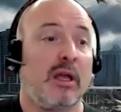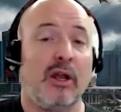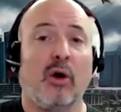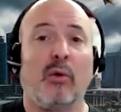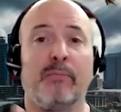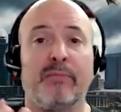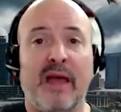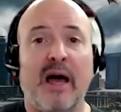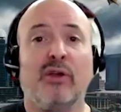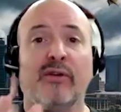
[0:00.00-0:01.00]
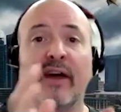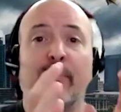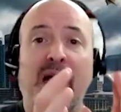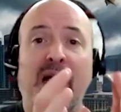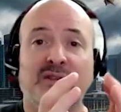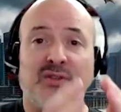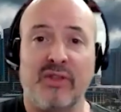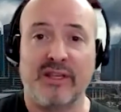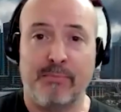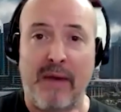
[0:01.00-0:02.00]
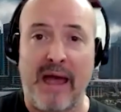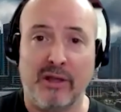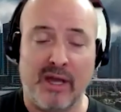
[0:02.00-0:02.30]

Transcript: You know, now you got to pass this bat.